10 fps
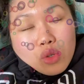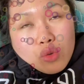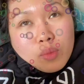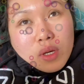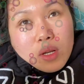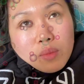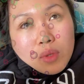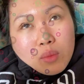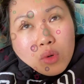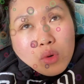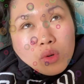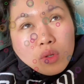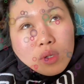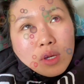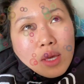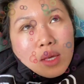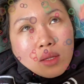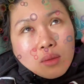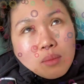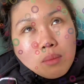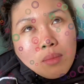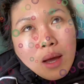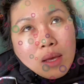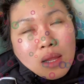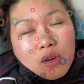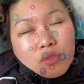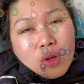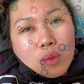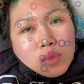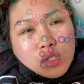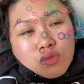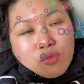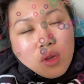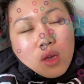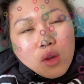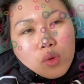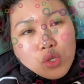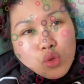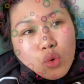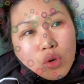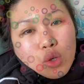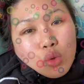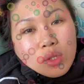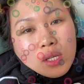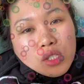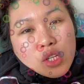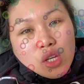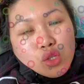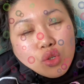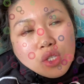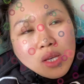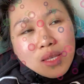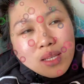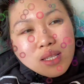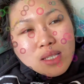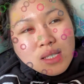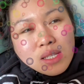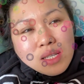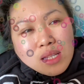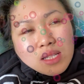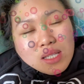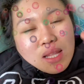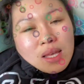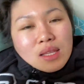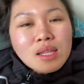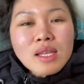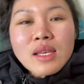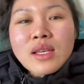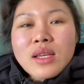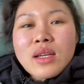Yun yung pakiramdam ko. And my left arm is very sore. You know, the injection site is slightly